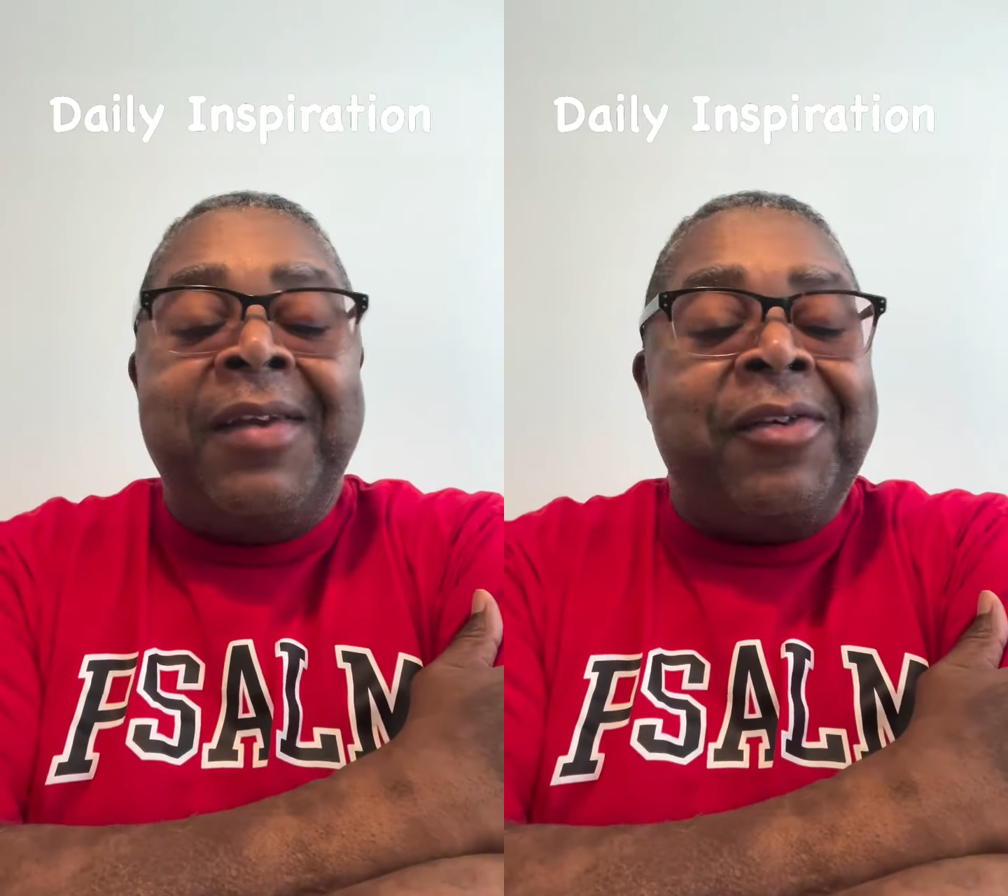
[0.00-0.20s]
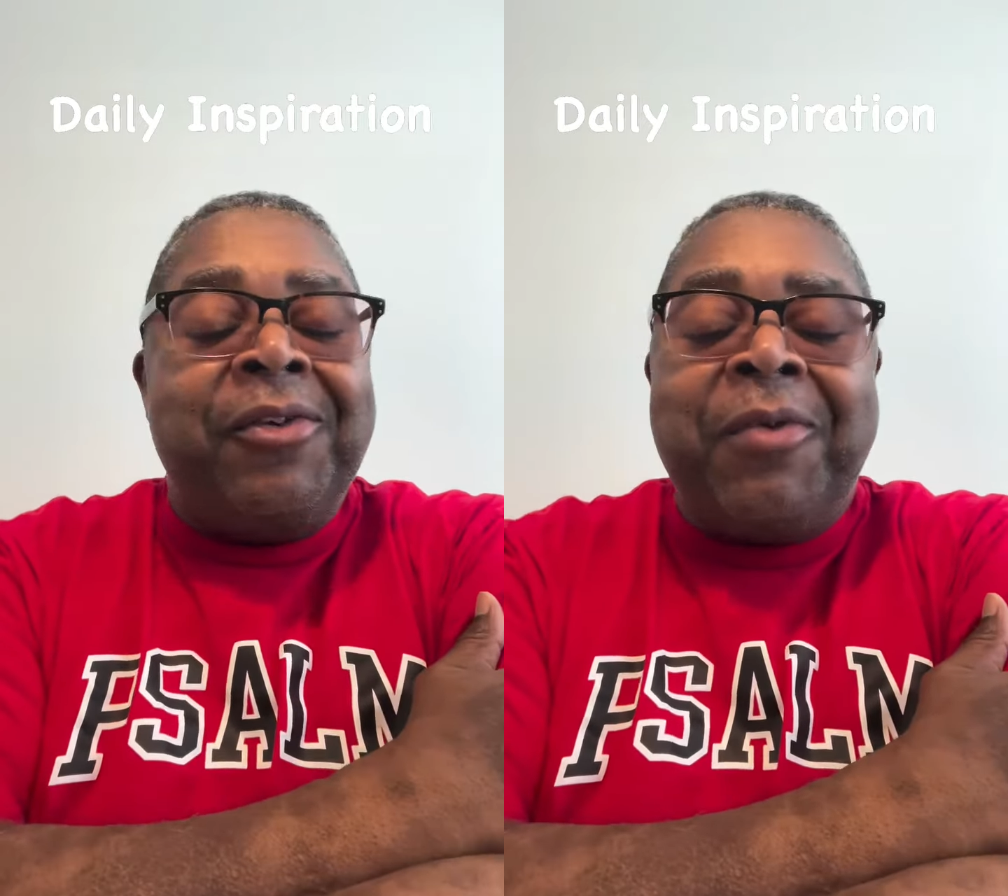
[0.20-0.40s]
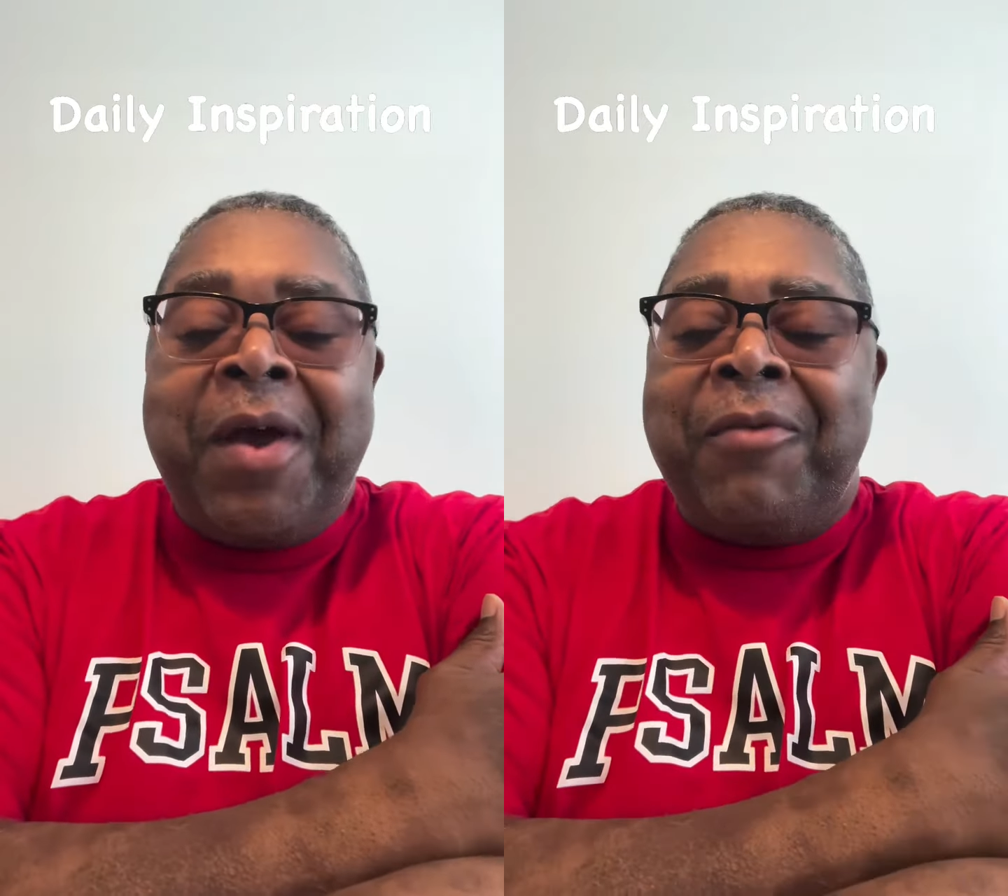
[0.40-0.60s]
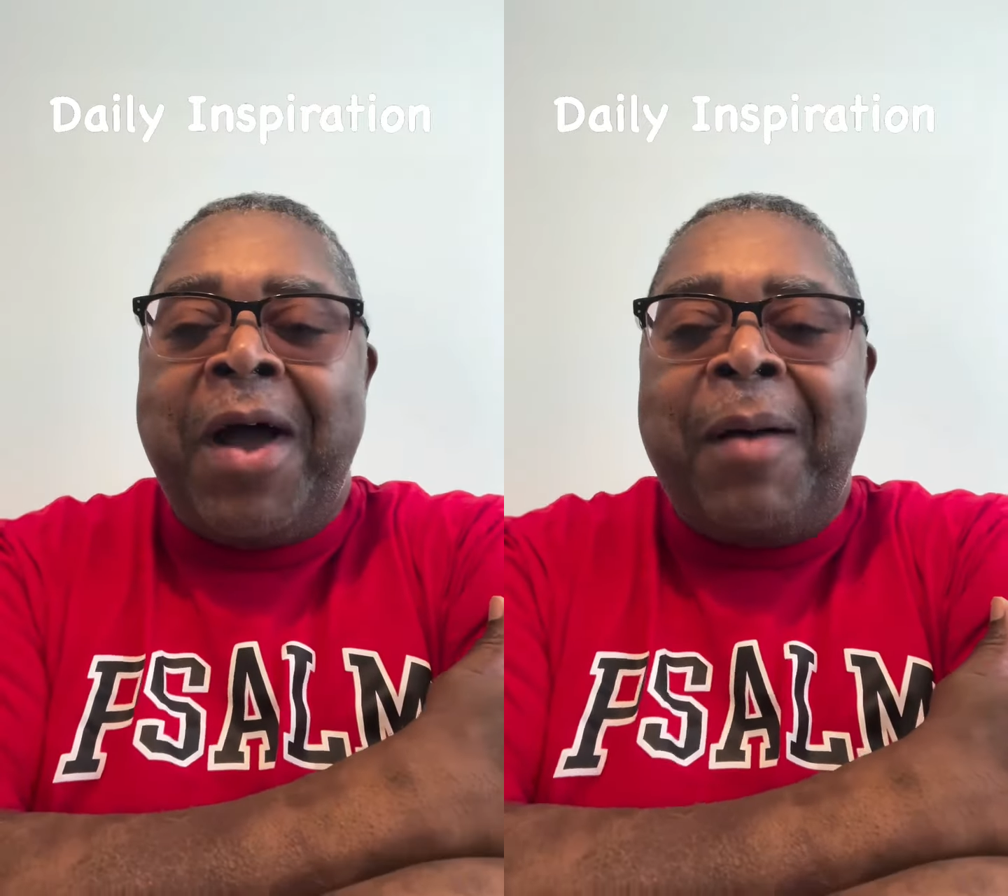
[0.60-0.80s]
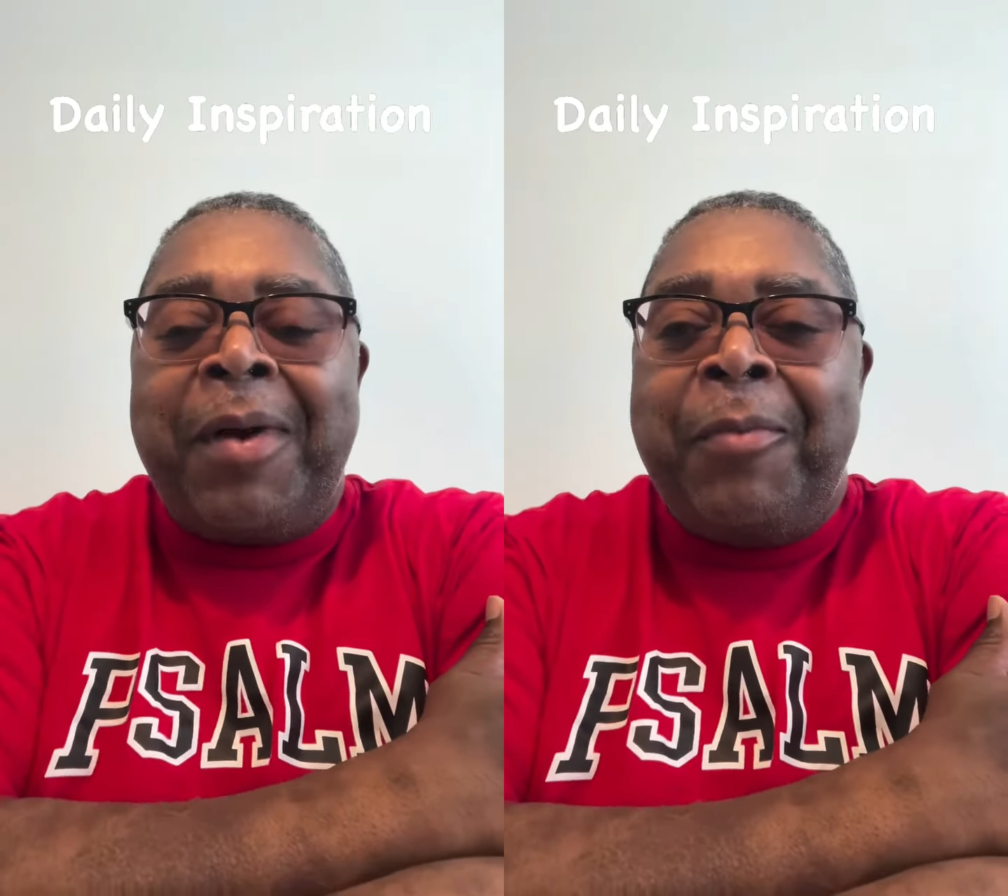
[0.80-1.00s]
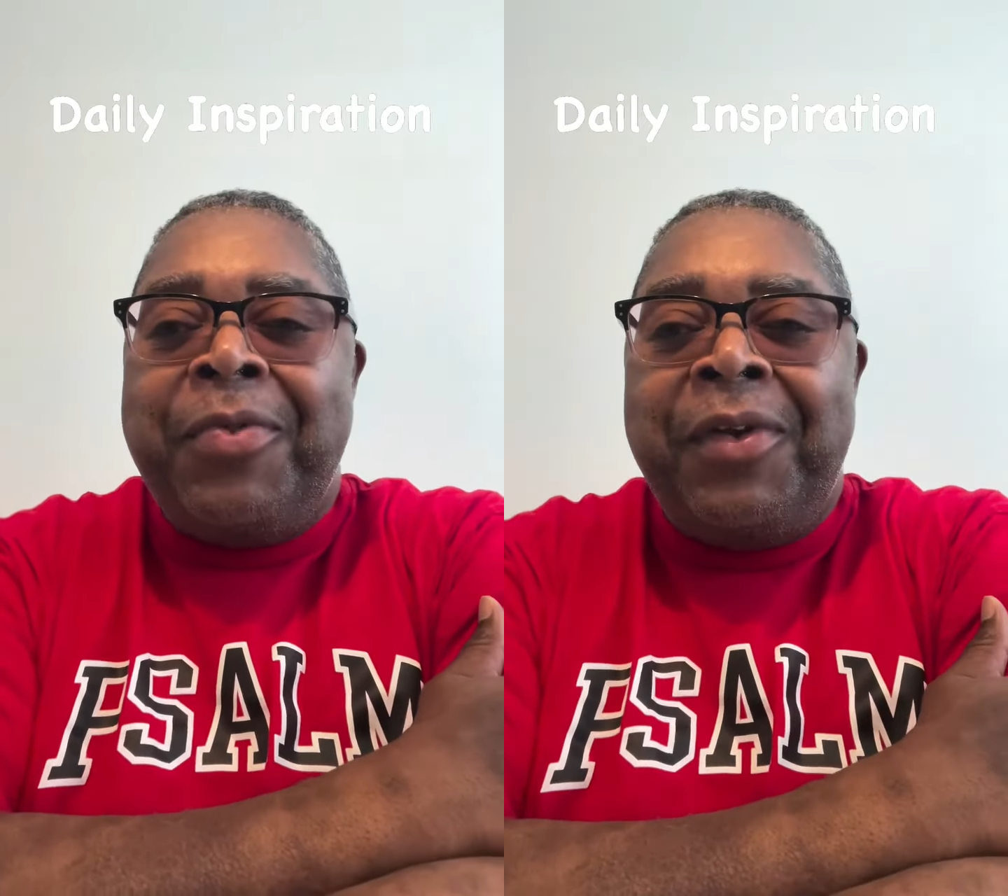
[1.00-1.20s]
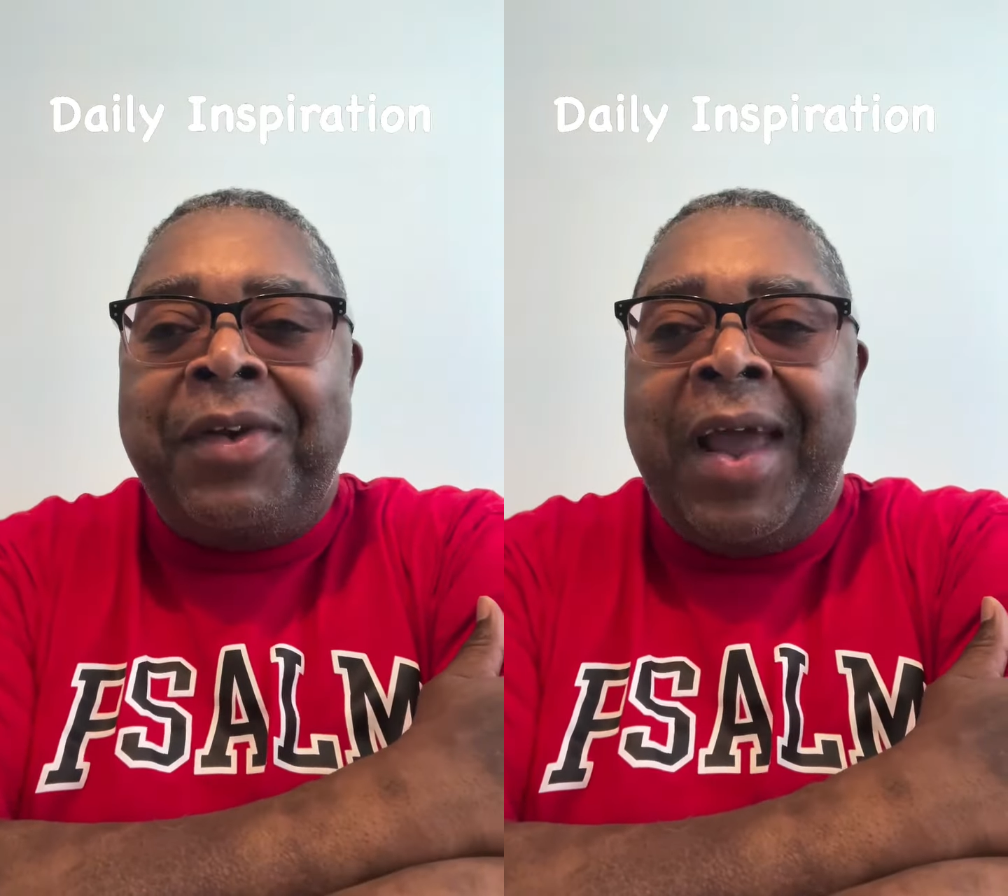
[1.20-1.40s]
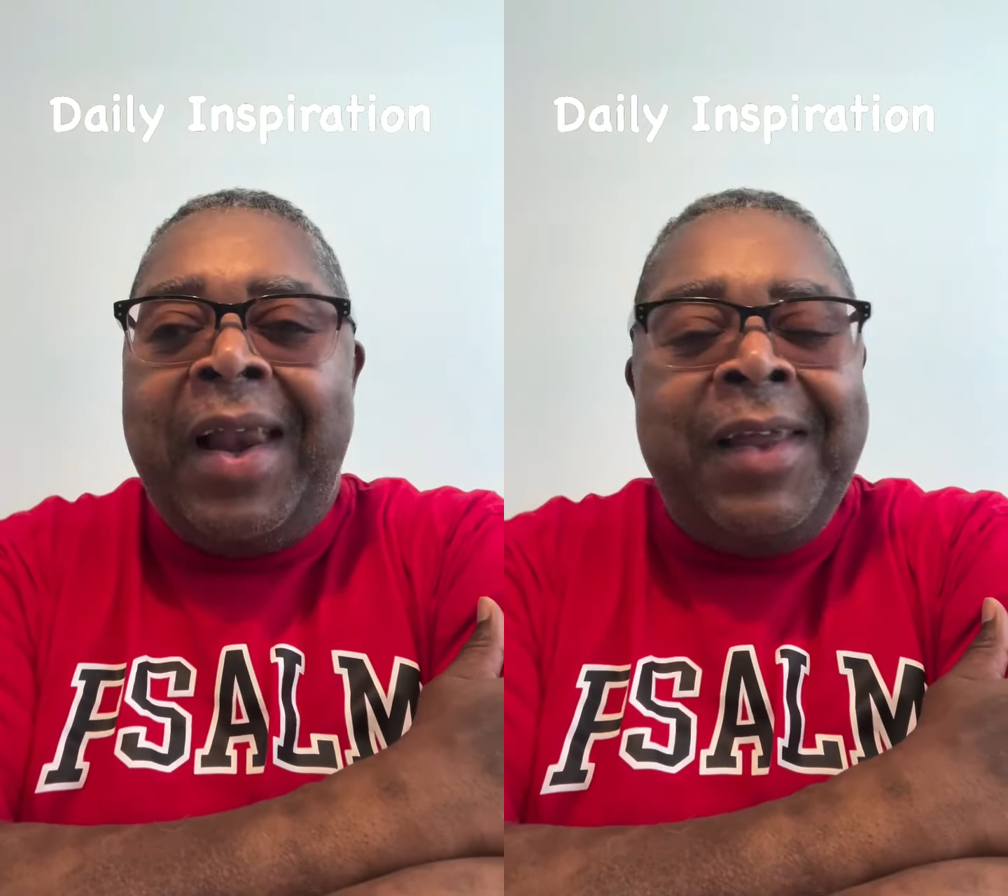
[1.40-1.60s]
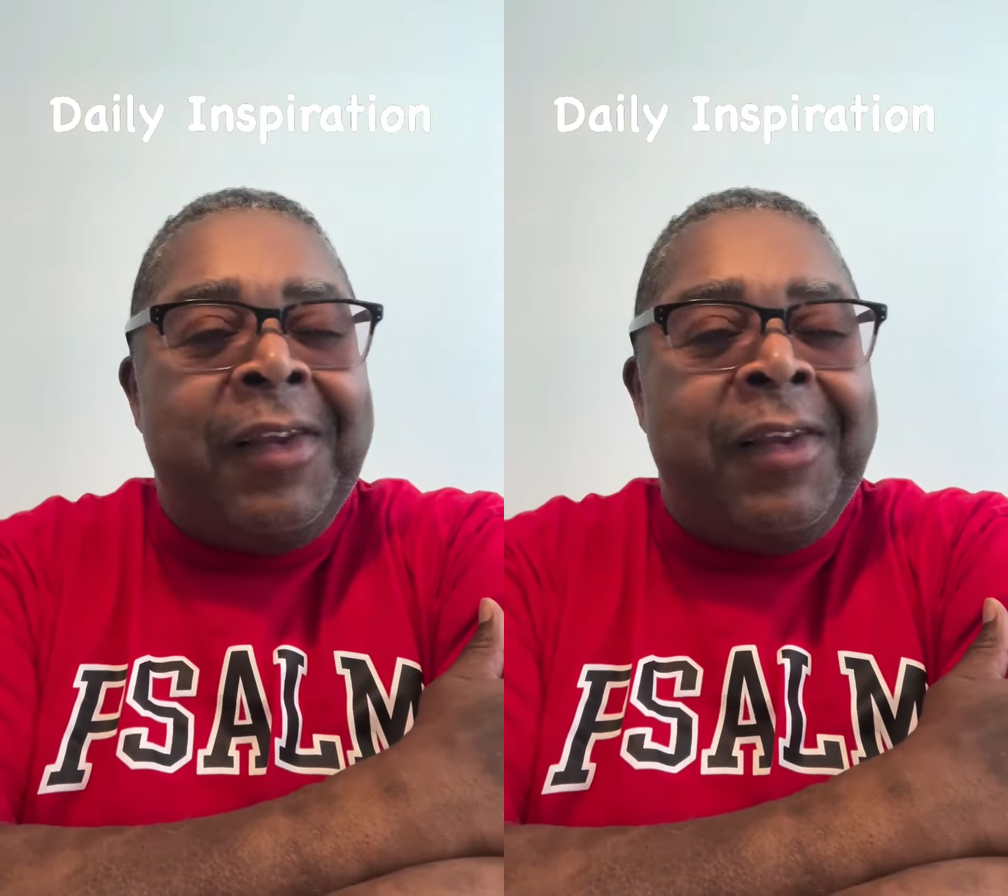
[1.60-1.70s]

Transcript: This is Rev Rob coming with your daily